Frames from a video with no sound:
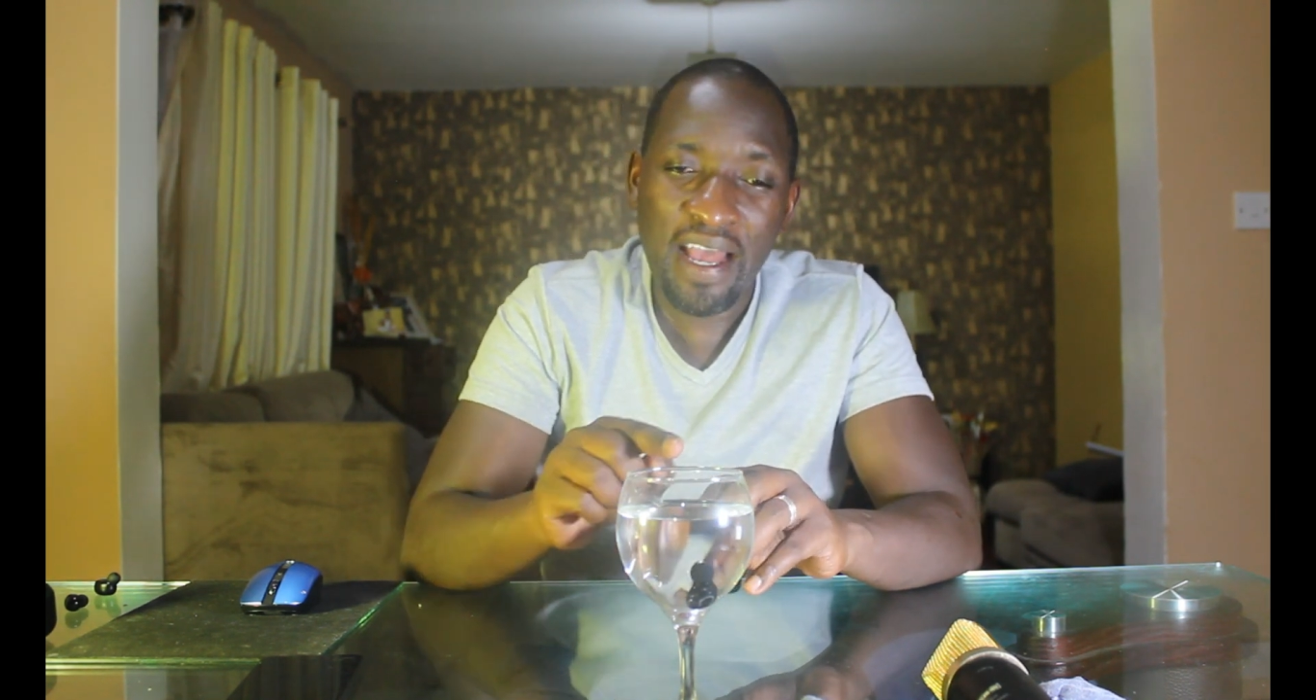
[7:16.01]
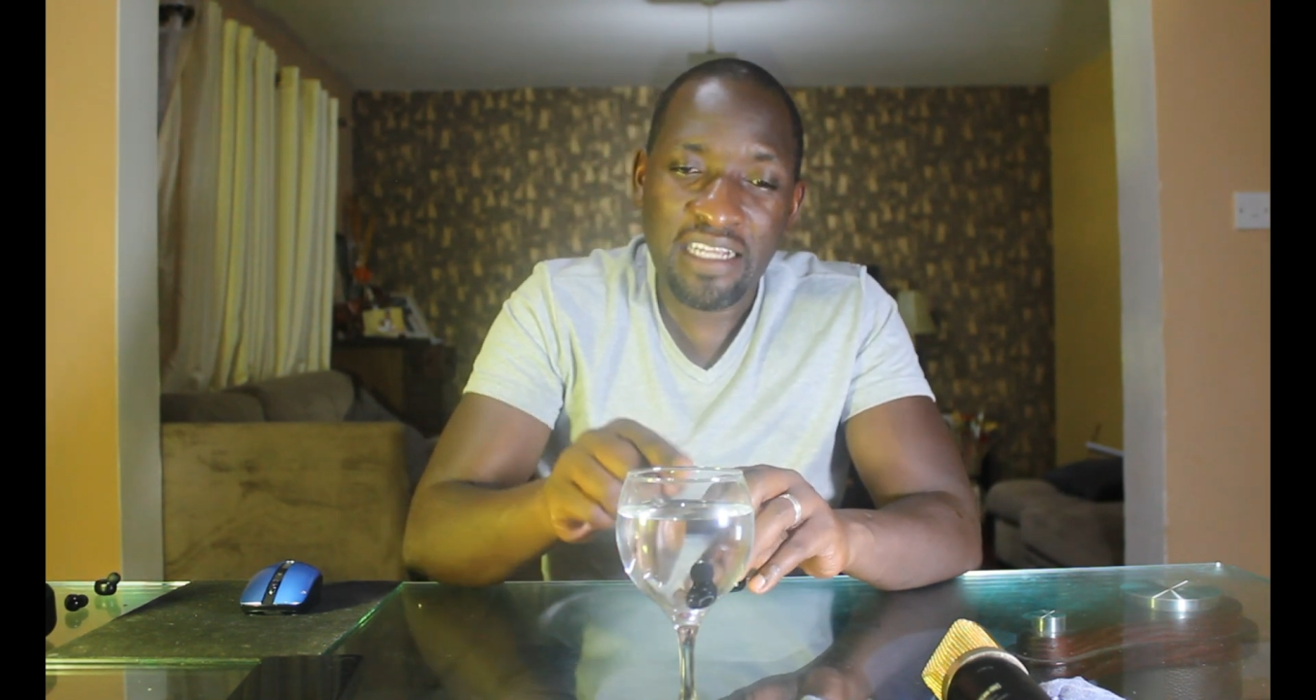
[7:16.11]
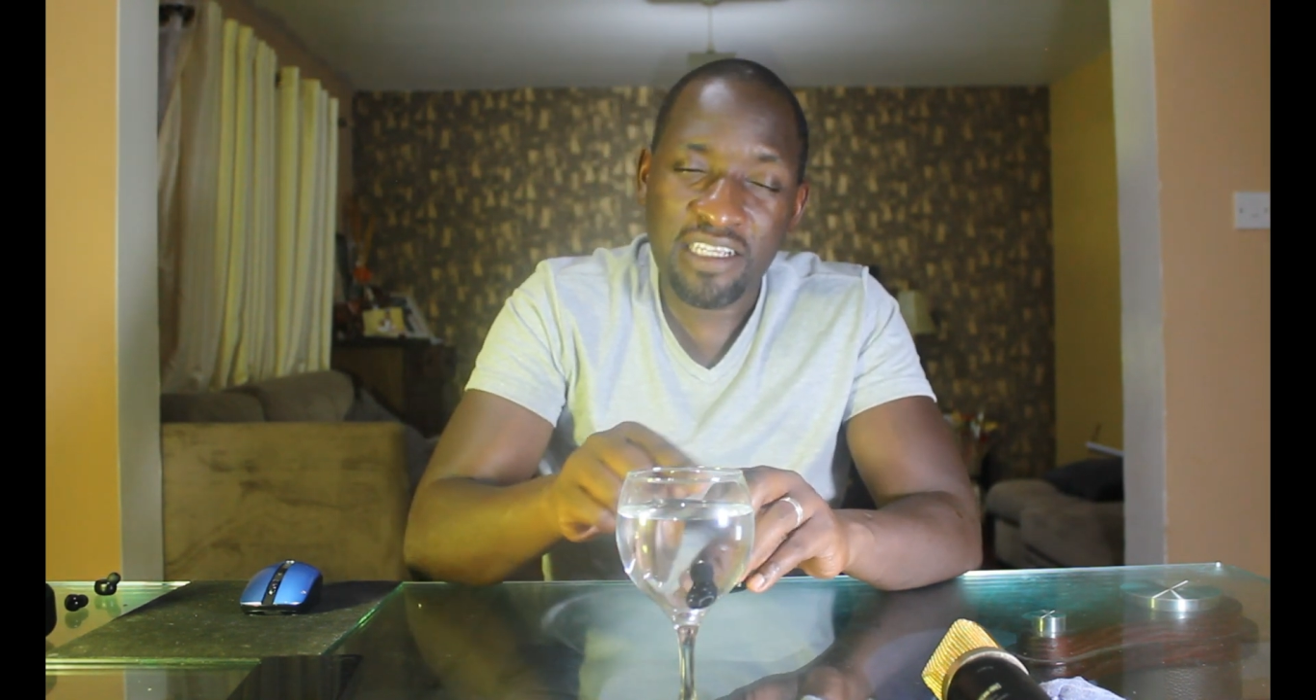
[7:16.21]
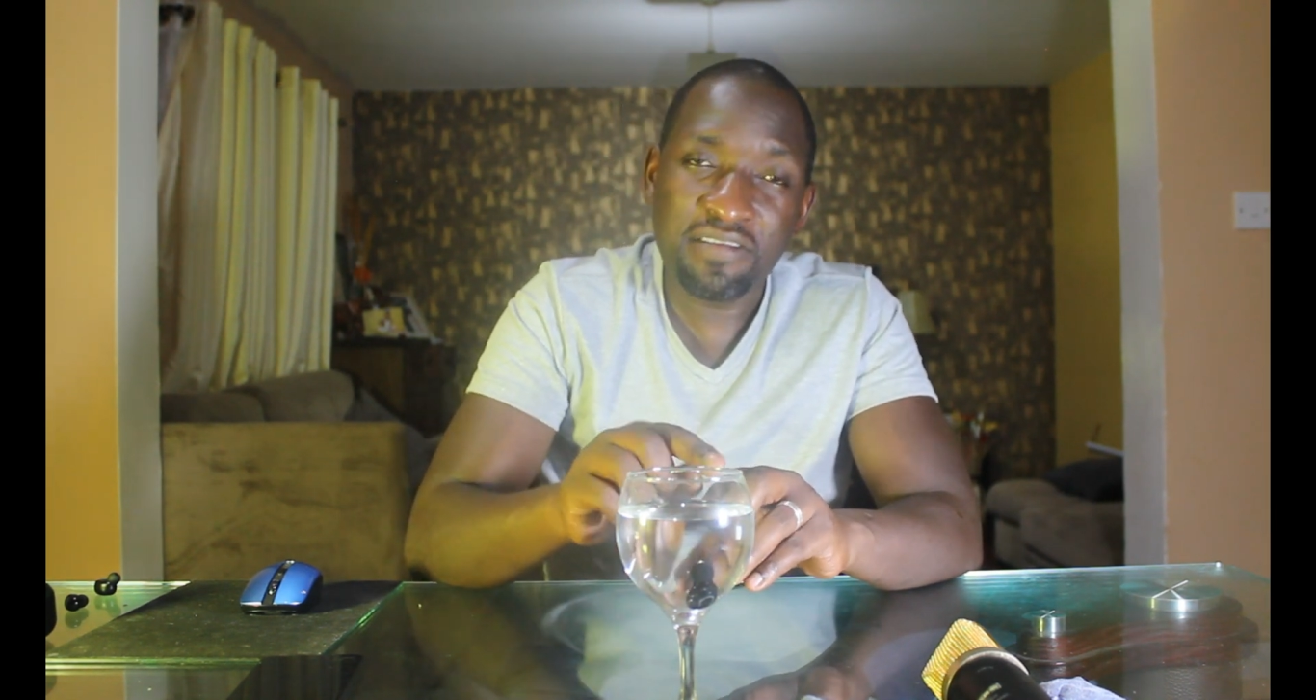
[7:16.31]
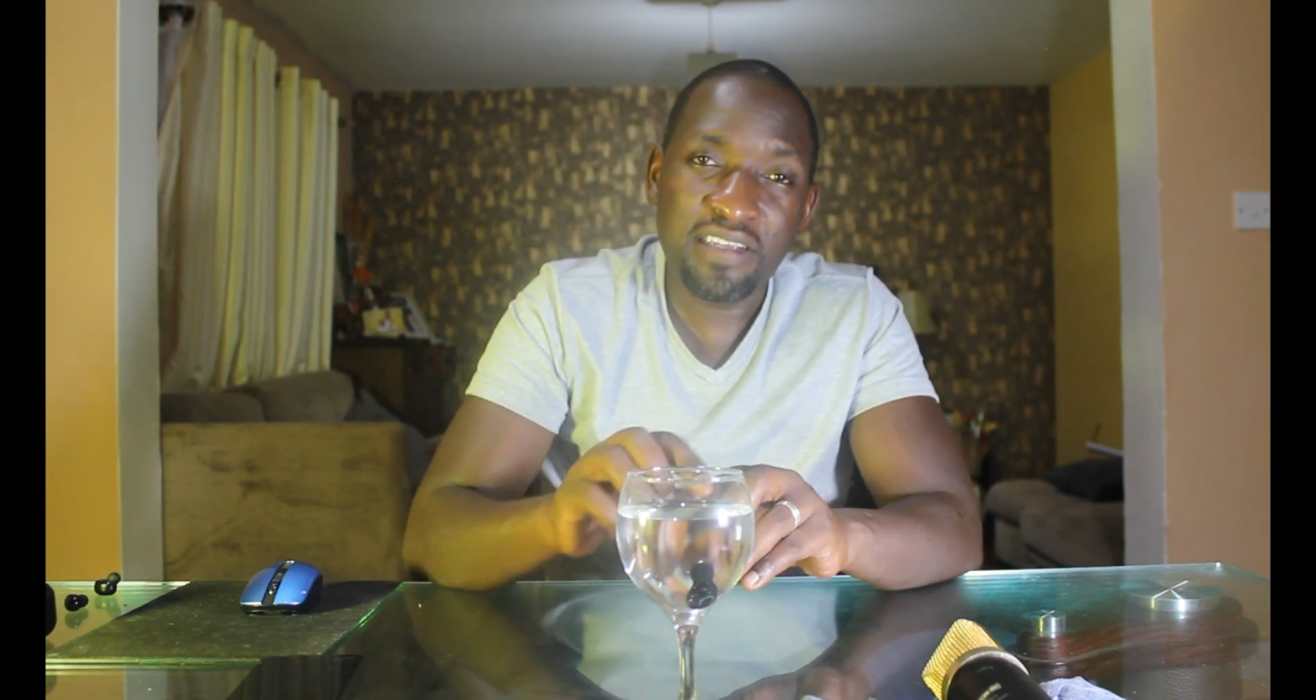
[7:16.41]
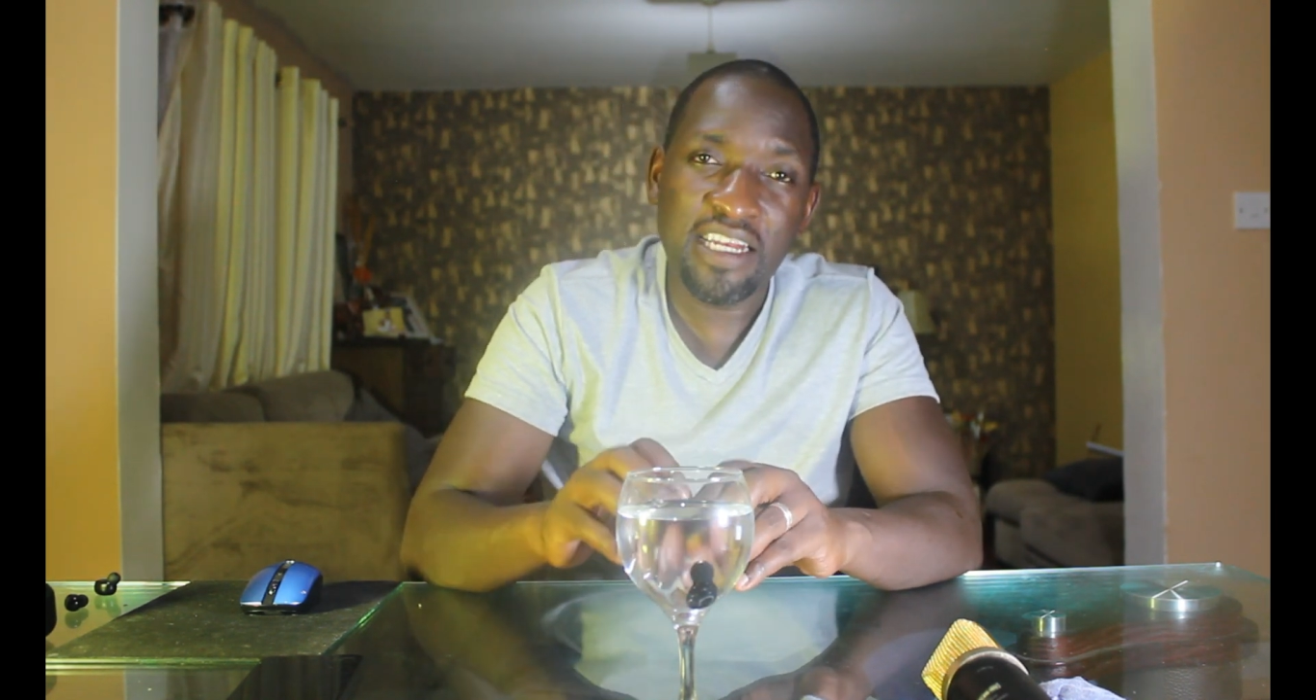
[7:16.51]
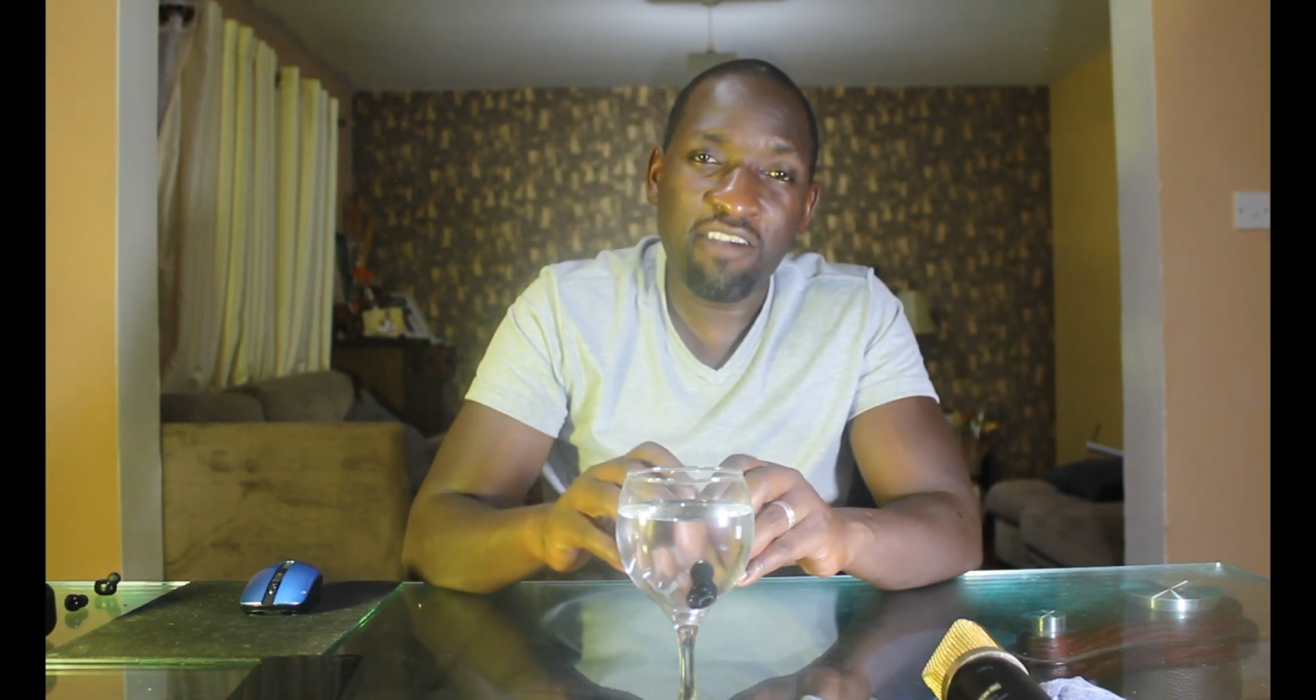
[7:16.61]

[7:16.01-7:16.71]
As I've said,